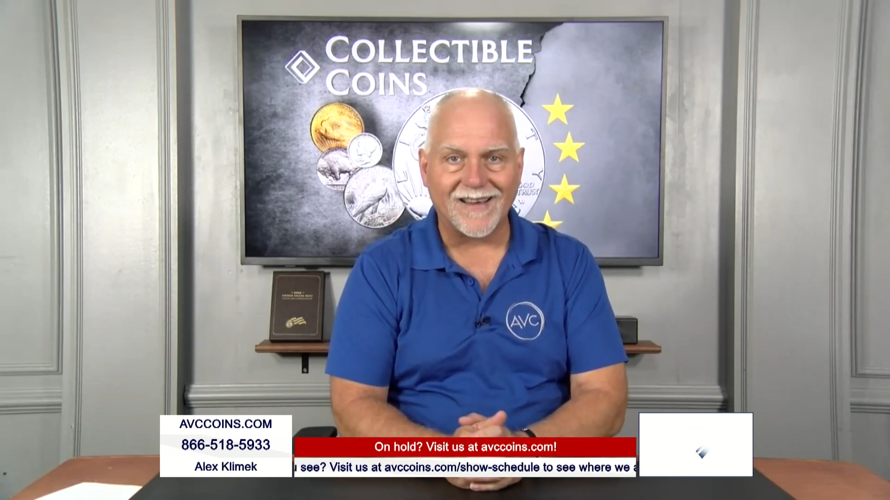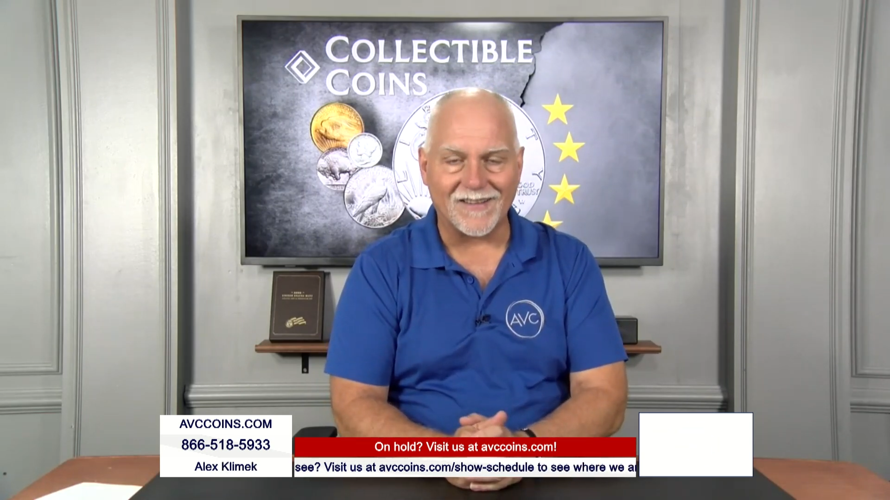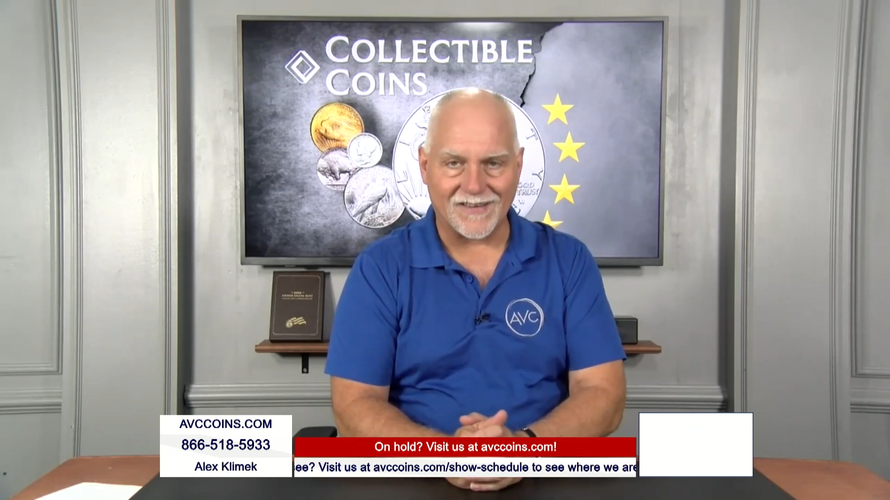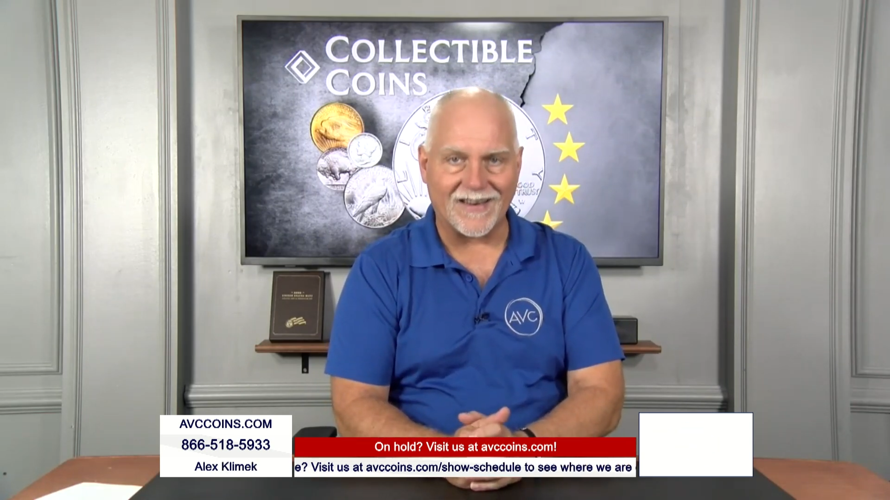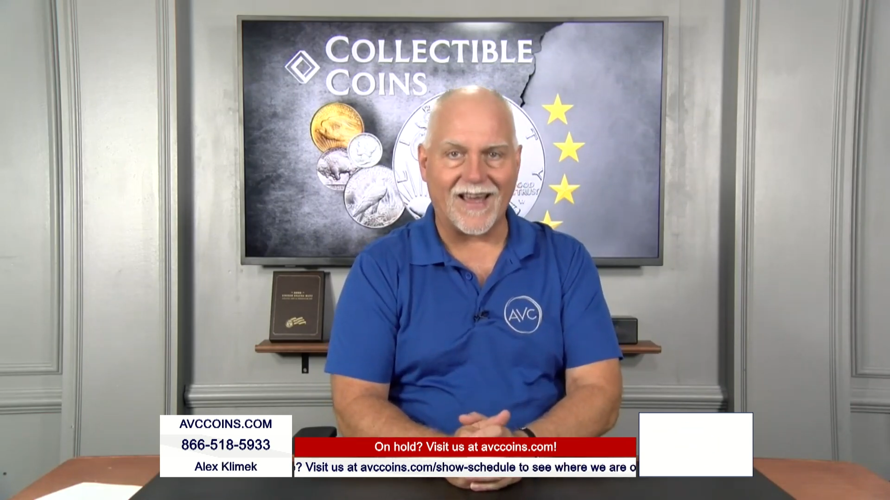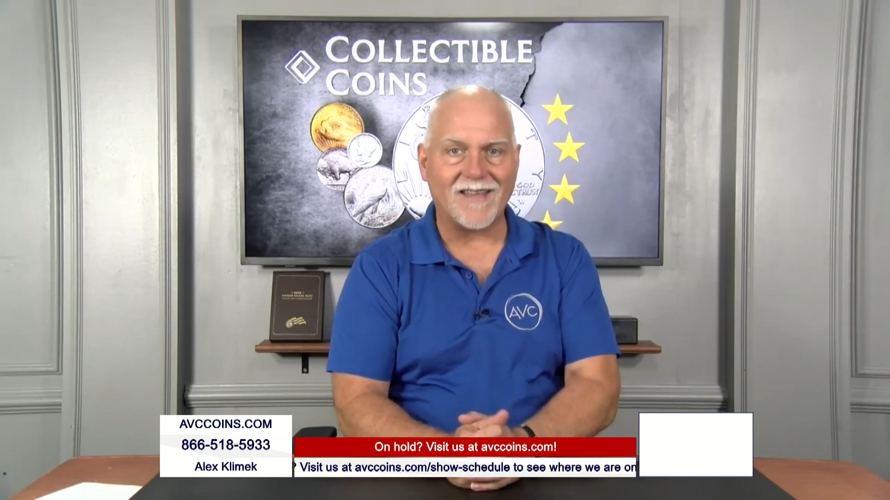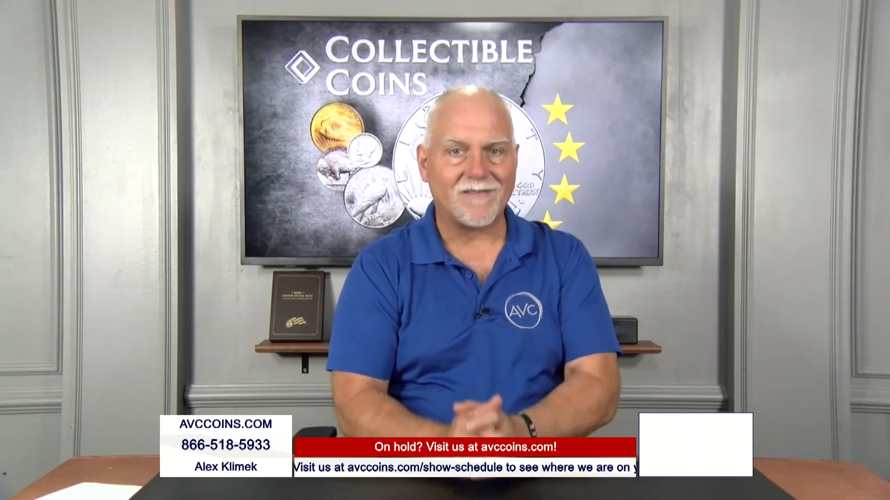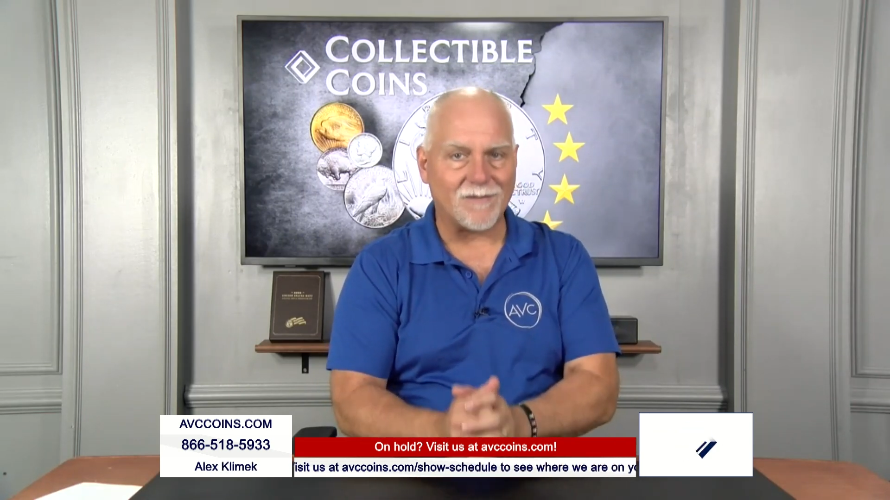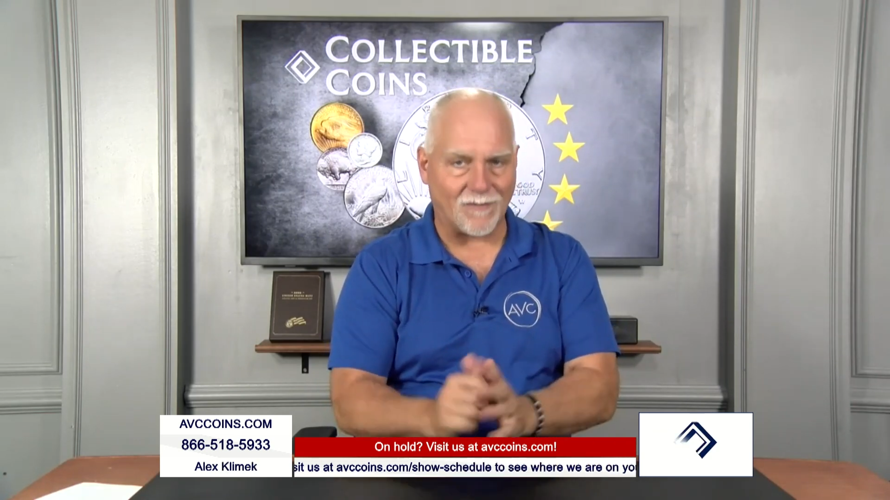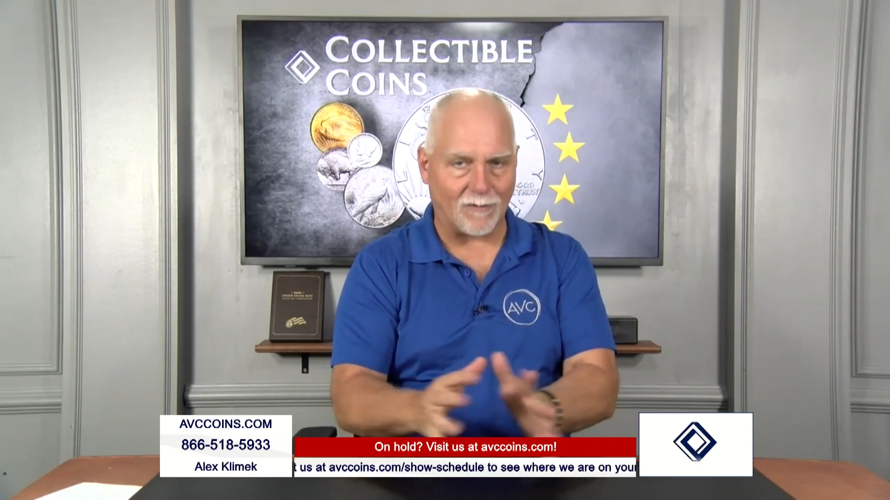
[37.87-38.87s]
and tonight,
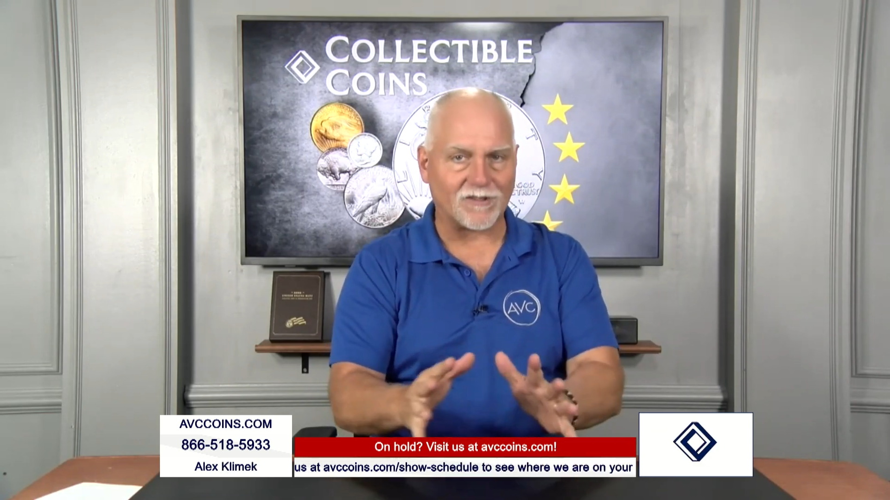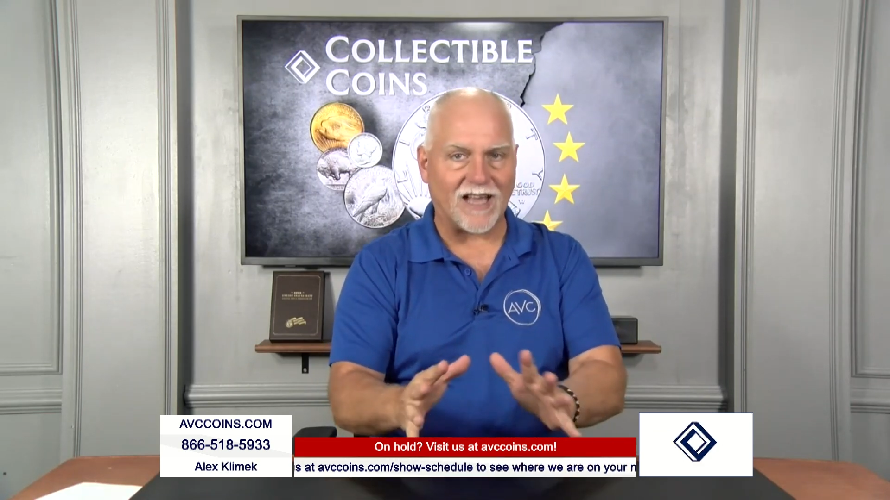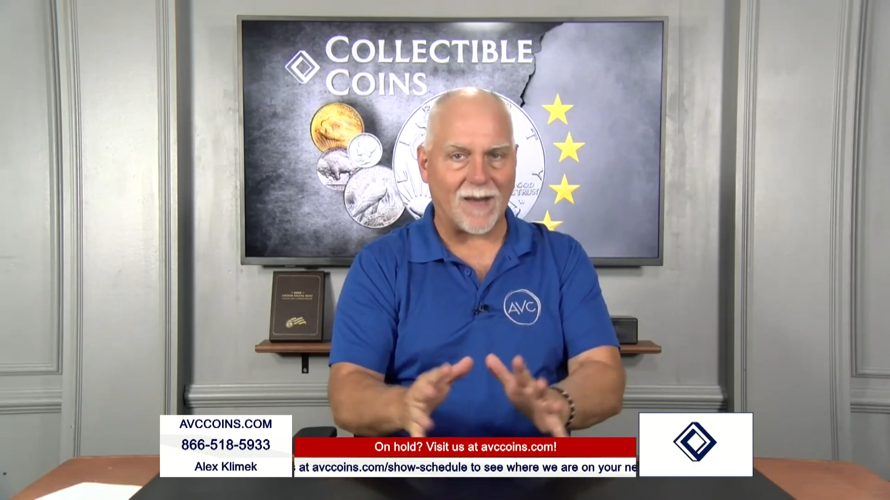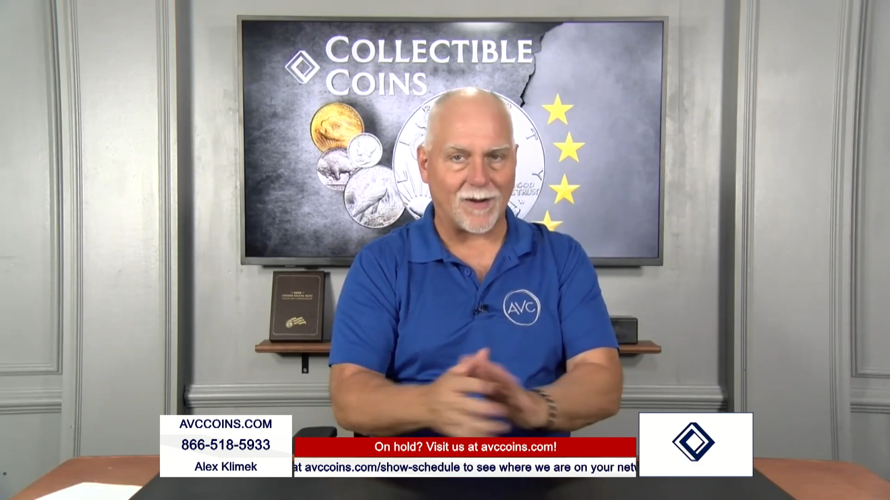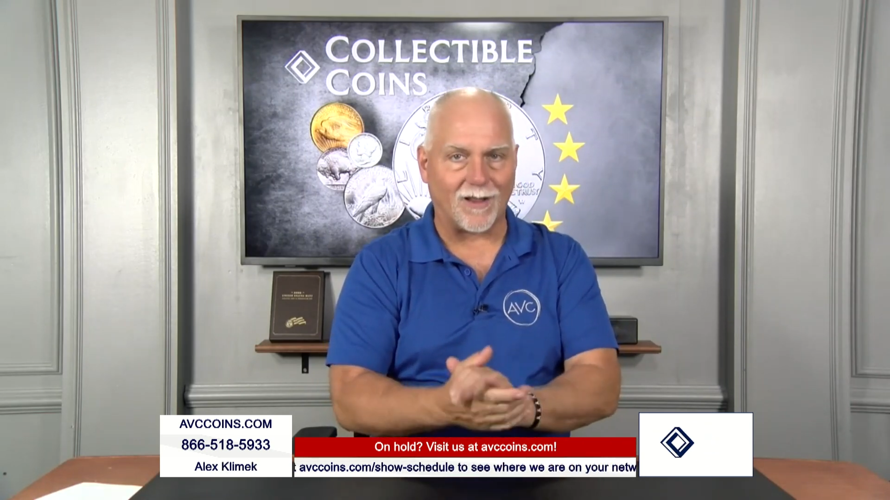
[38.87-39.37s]
the first time in a